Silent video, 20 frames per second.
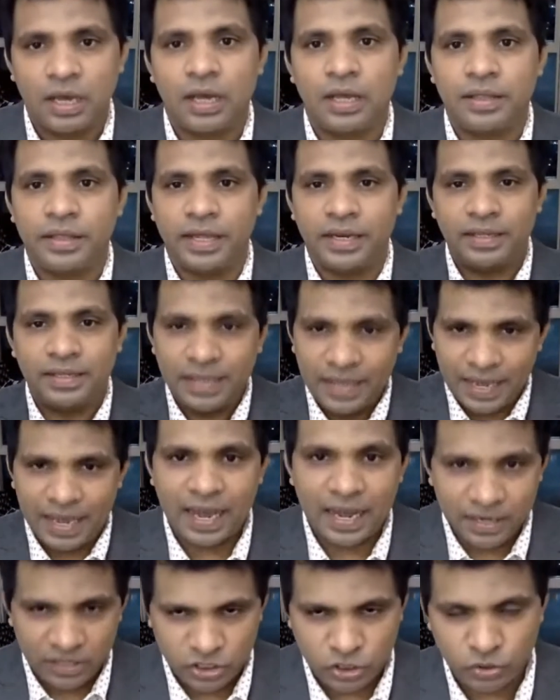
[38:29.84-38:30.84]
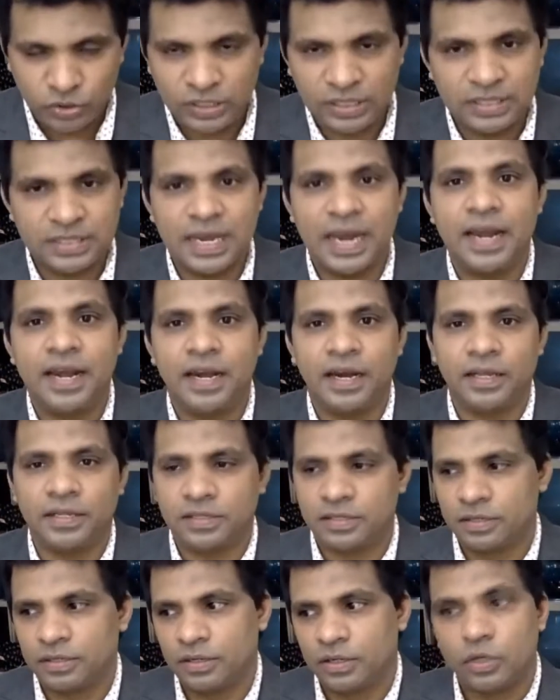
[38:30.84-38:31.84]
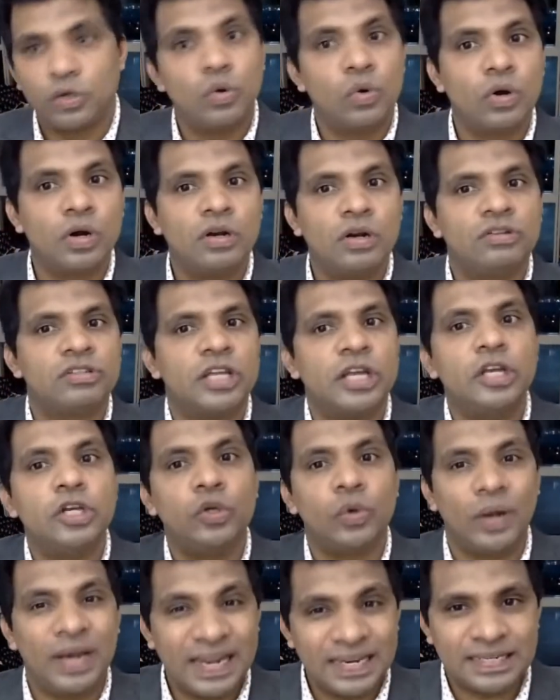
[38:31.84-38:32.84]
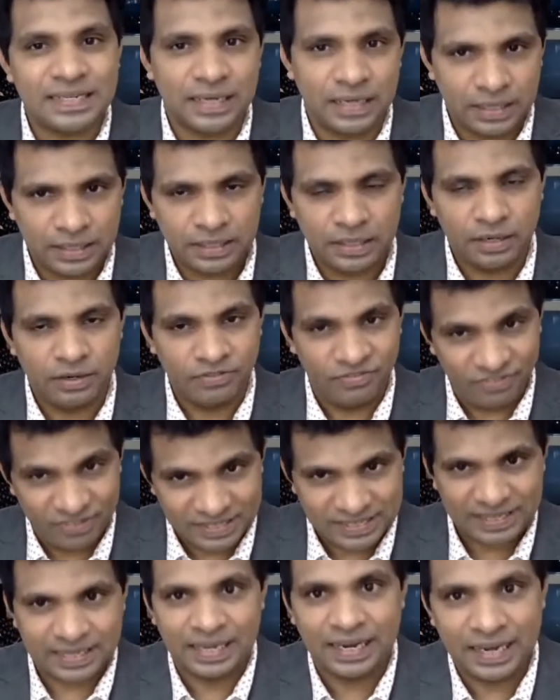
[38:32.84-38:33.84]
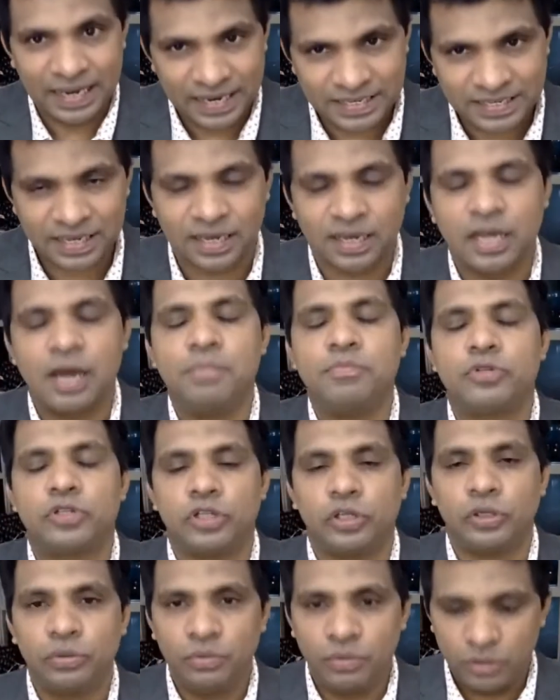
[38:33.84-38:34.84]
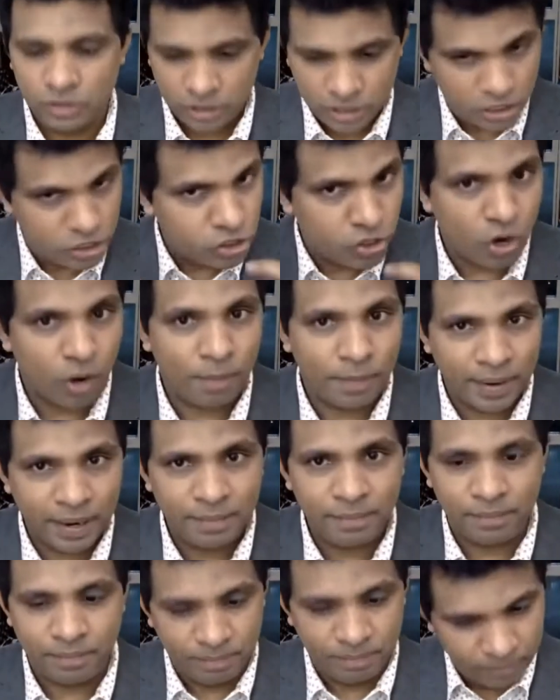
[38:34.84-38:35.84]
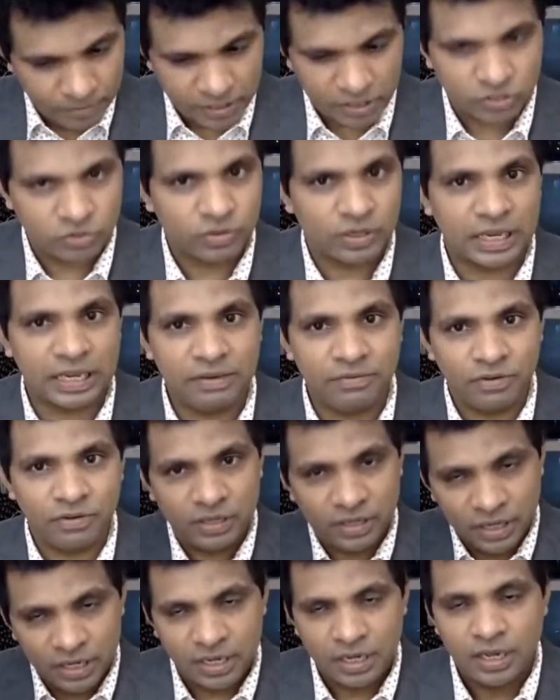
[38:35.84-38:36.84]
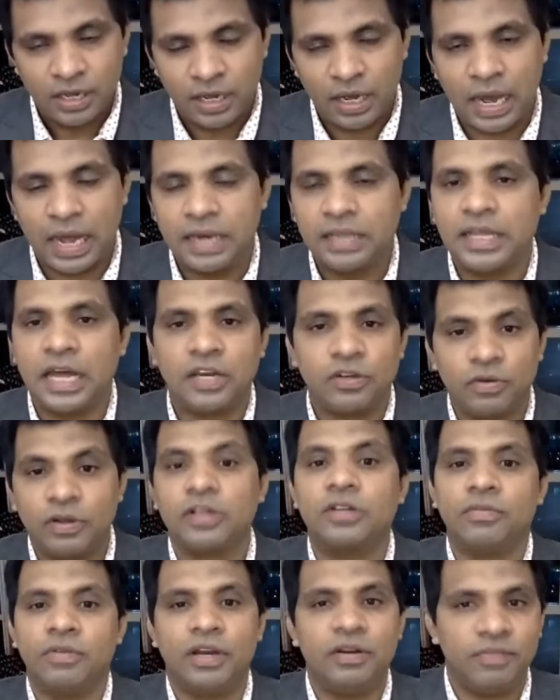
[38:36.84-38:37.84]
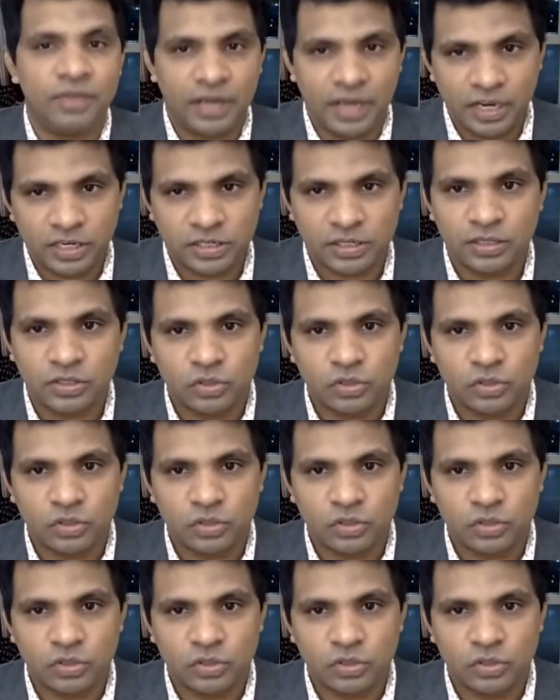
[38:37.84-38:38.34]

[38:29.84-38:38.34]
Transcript: Then to this address, Google send you a letter. A physical letter comes to you. Then you open up. There's a keyword, and that's way the verification.